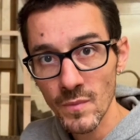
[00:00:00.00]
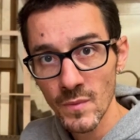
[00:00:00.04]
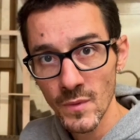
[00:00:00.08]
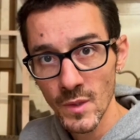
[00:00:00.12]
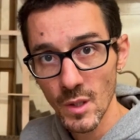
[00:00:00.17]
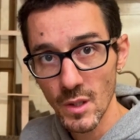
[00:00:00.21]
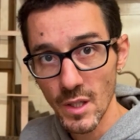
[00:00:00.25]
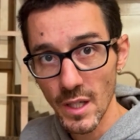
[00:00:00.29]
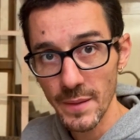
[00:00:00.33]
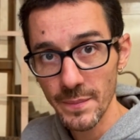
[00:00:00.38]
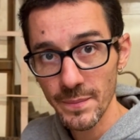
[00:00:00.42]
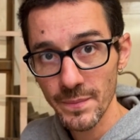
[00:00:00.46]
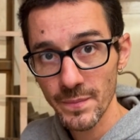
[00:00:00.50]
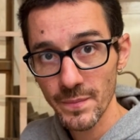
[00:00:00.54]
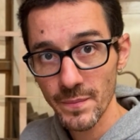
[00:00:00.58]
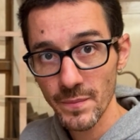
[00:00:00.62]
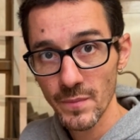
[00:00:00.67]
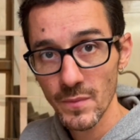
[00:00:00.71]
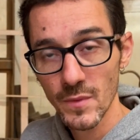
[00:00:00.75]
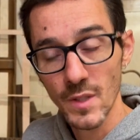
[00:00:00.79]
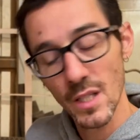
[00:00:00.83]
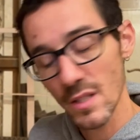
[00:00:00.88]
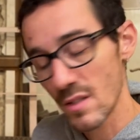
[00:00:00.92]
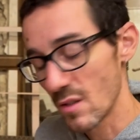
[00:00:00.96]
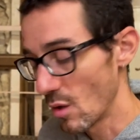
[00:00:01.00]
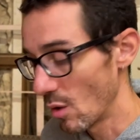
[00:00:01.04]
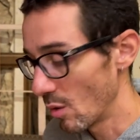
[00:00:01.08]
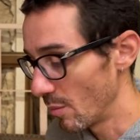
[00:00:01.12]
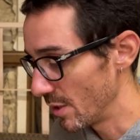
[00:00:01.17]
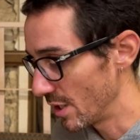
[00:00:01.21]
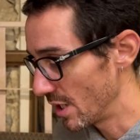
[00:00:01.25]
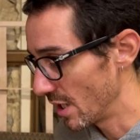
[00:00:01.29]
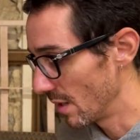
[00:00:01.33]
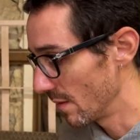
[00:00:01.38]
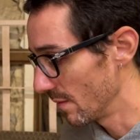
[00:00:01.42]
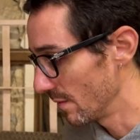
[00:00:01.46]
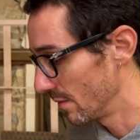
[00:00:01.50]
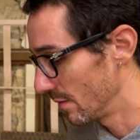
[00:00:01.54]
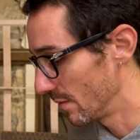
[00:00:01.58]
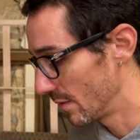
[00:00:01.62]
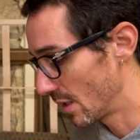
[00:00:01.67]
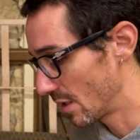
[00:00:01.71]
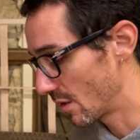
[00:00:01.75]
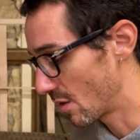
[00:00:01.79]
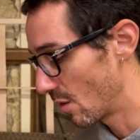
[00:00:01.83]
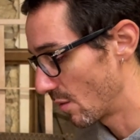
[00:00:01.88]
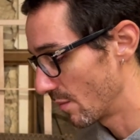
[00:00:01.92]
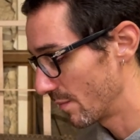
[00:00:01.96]
Okay, let's go, Michelle.
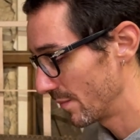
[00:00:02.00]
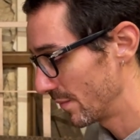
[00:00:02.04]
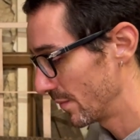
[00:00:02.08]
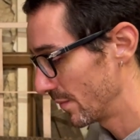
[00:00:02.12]
Let's go.